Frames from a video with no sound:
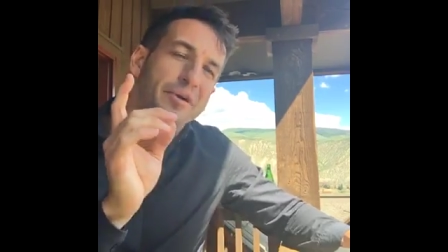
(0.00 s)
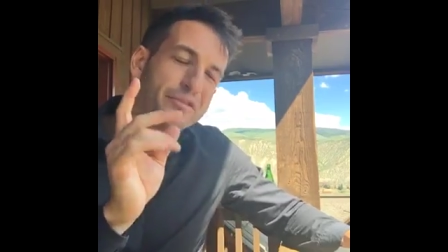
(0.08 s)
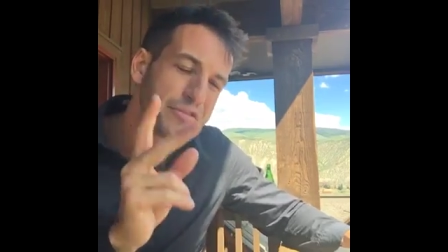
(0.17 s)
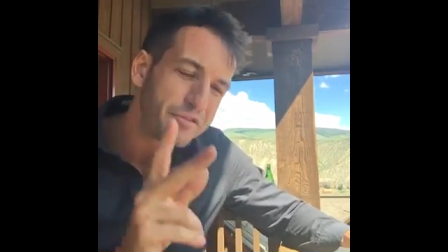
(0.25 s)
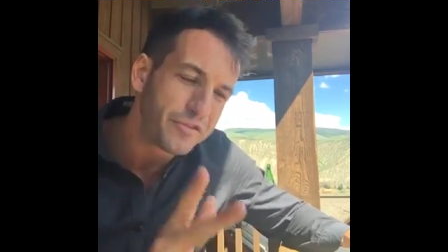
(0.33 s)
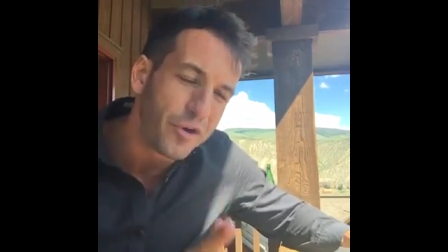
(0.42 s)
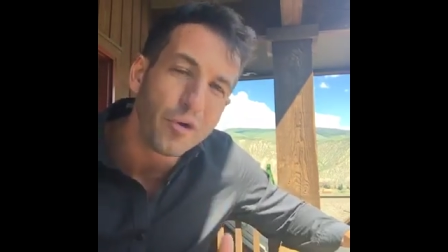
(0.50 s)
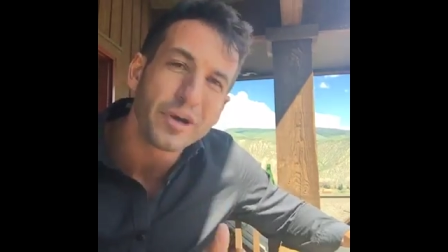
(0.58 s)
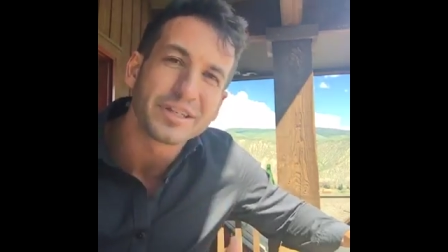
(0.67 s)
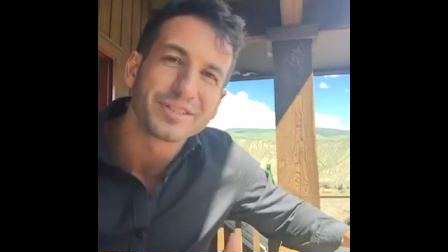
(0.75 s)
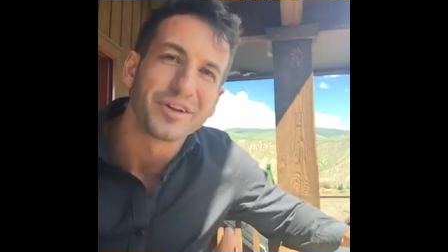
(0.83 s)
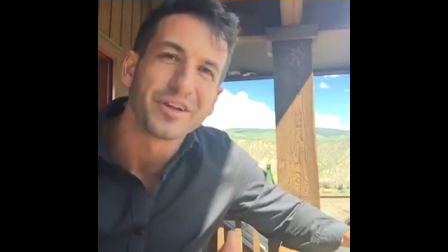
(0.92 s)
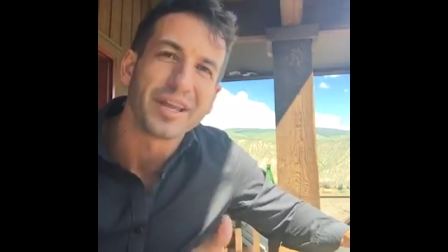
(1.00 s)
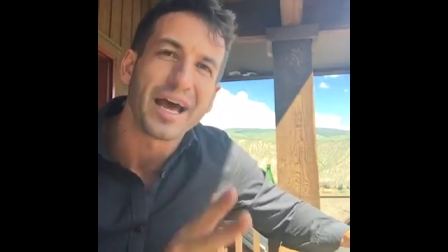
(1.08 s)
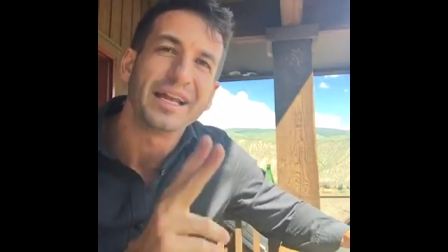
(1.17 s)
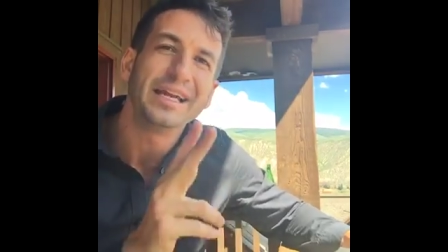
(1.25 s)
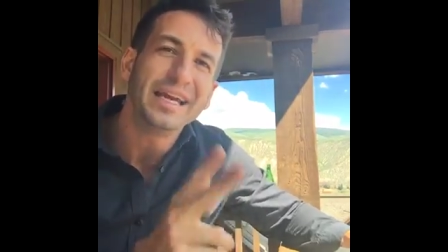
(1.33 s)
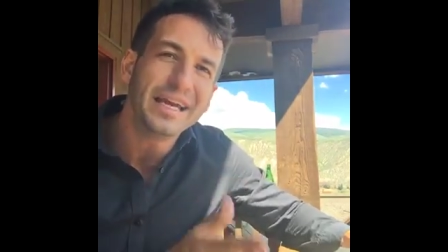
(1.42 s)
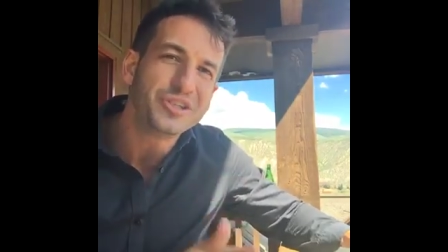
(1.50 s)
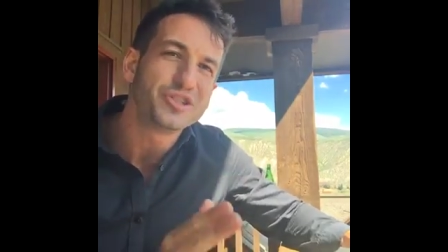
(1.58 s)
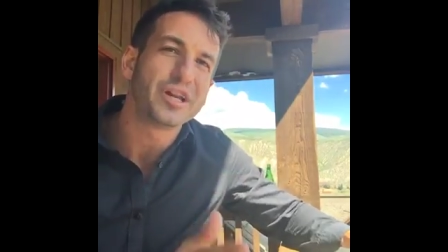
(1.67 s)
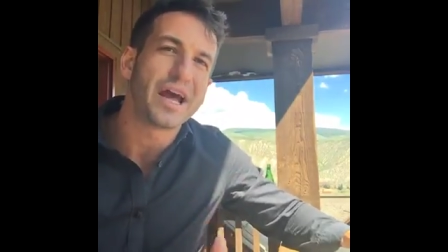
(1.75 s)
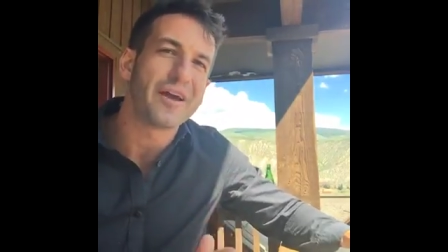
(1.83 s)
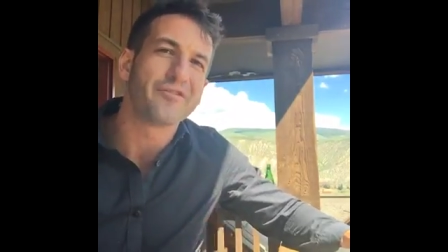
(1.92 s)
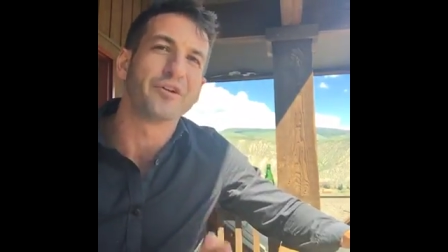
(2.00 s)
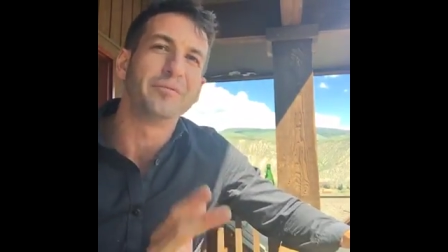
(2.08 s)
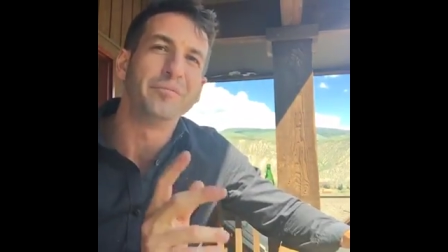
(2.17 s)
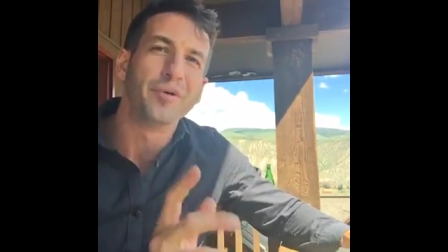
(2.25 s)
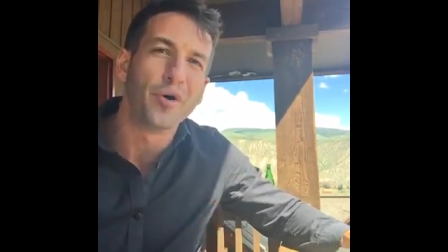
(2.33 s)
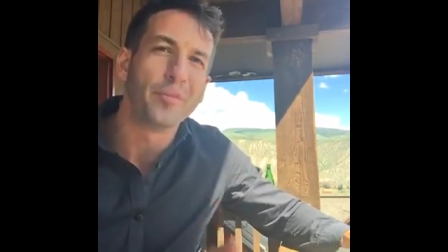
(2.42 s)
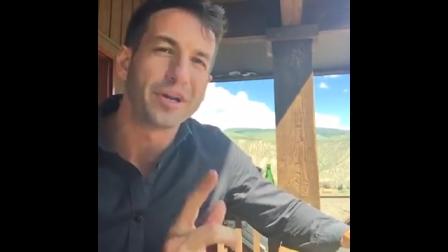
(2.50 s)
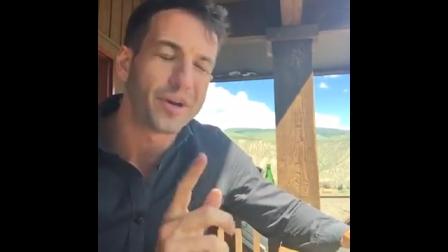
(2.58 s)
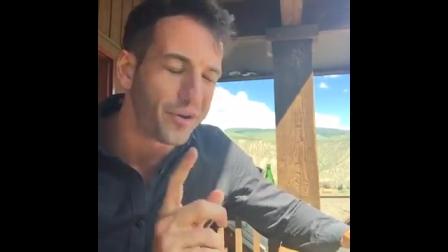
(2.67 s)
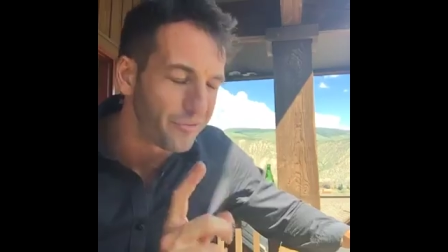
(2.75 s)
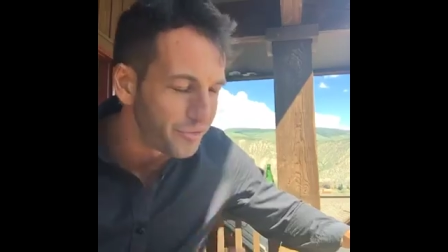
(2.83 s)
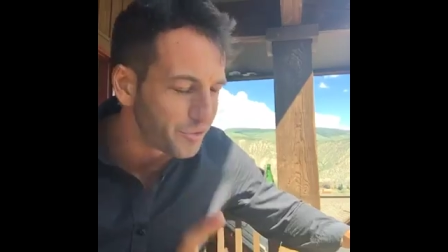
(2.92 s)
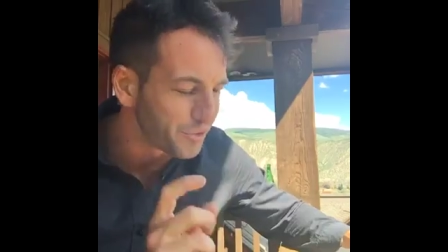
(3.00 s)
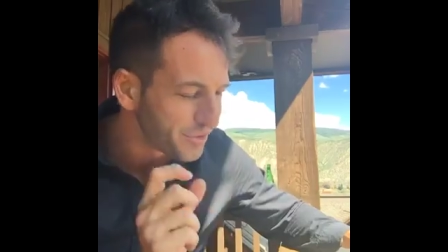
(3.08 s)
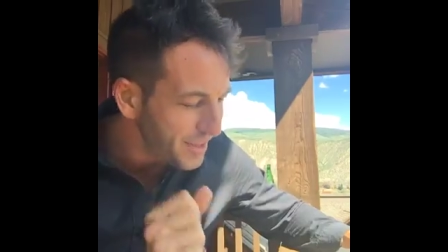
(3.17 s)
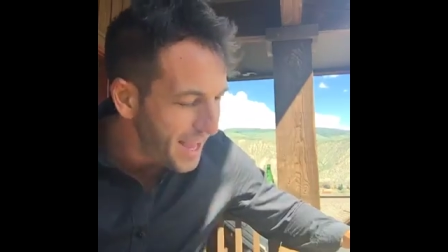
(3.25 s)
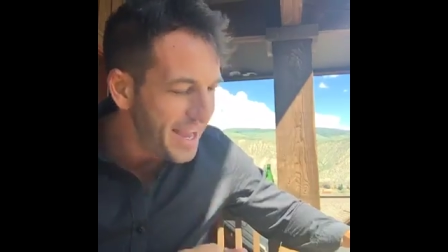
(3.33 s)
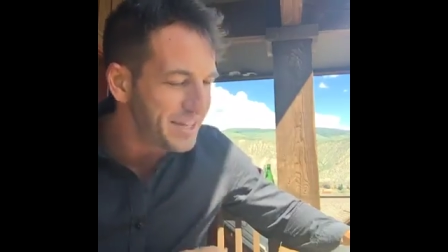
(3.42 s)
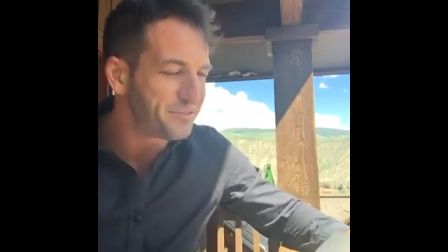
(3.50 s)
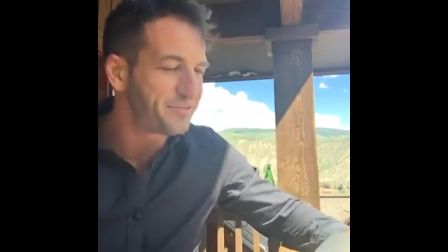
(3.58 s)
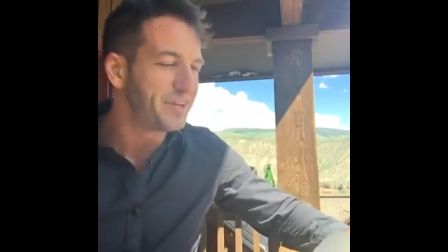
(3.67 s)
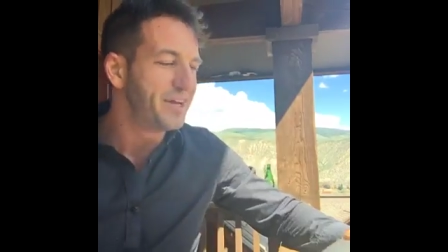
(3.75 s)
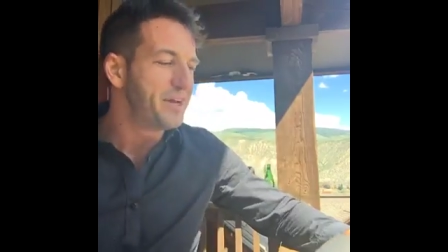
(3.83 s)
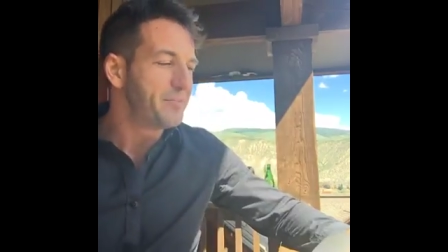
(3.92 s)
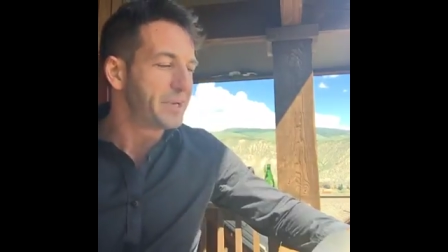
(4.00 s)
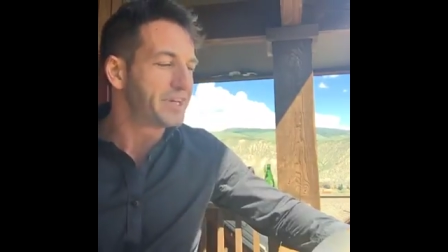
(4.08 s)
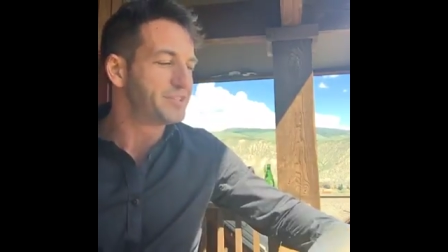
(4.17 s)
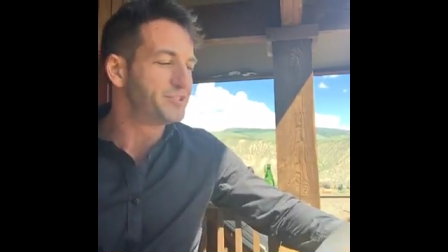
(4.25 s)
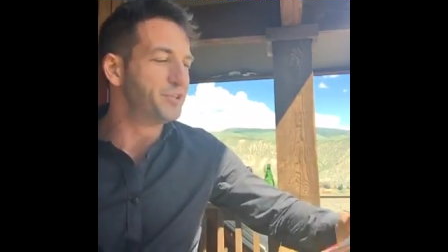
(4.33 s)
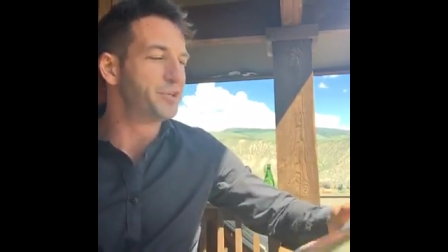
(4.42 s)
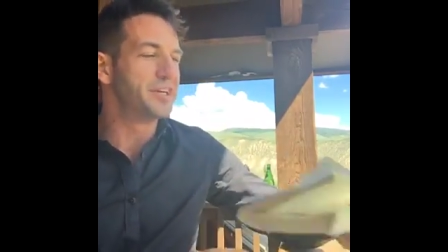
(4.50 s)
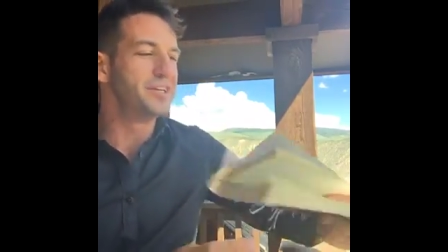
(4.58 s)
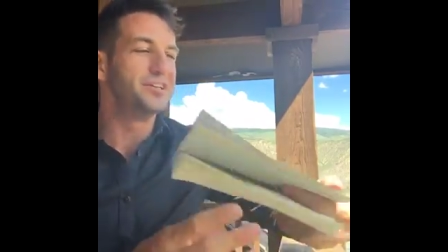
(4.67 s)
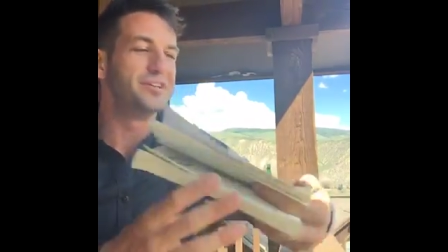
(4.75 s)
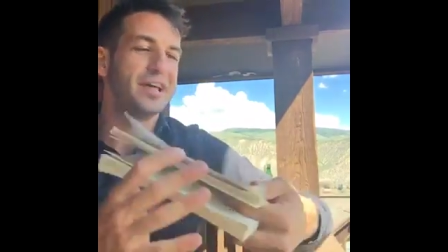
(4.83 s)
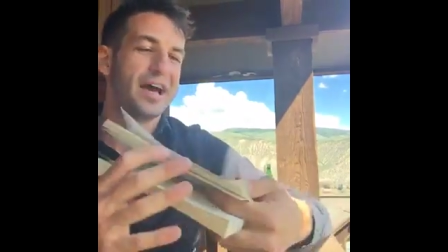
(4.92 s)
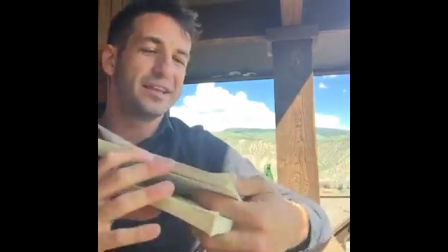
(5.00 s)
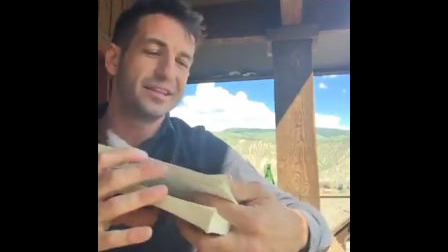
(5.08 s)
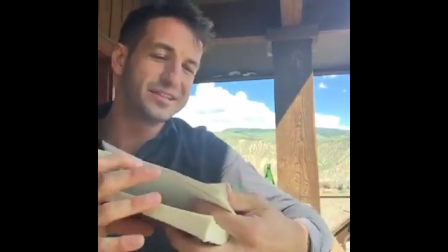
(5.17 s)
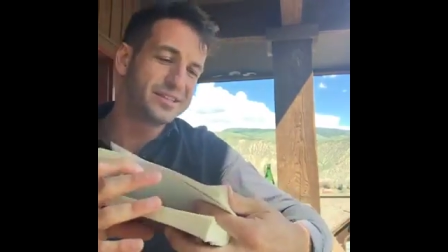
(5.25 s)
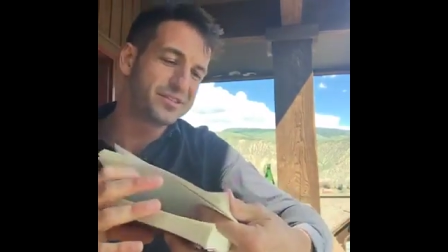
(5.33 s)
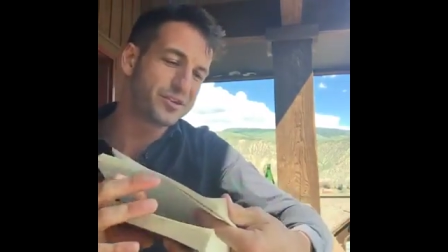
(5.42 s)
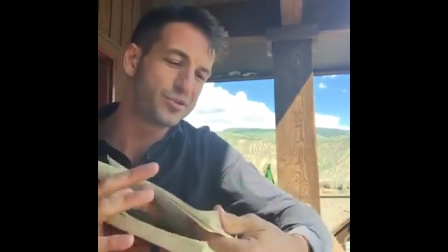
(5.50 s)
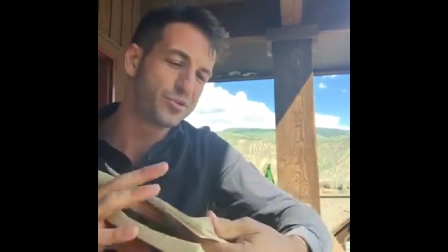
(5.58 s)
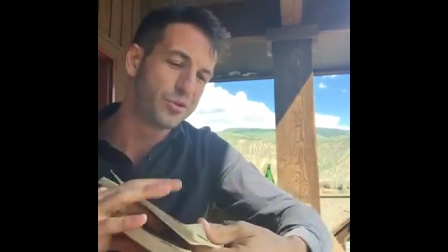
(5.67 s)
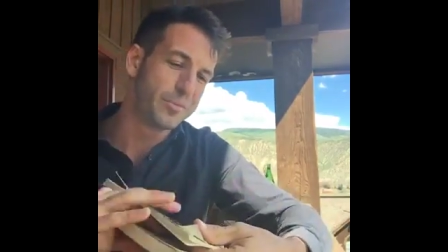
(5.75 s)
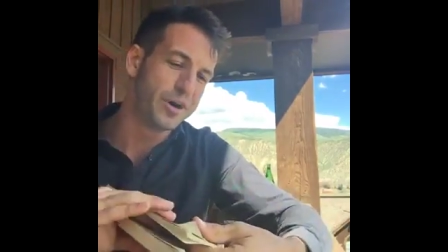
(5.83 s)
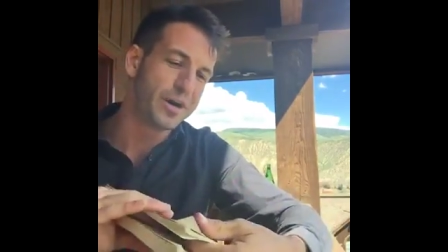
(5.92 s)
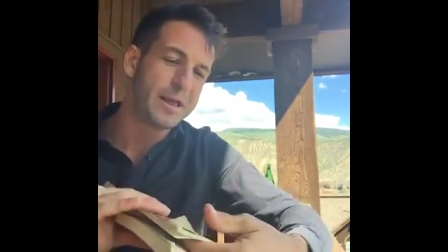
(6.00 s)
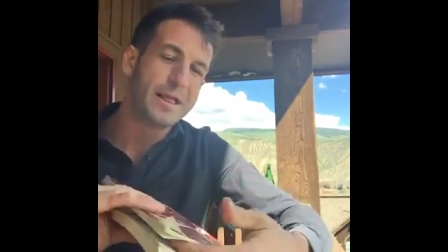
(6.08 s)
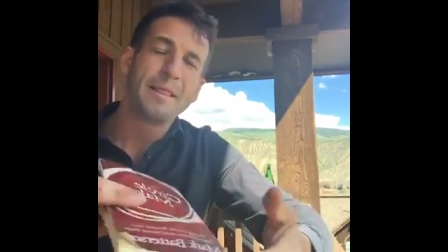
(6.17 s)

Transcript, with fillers: but focus on that each and every moment of your life because you can do that. This is a cool book.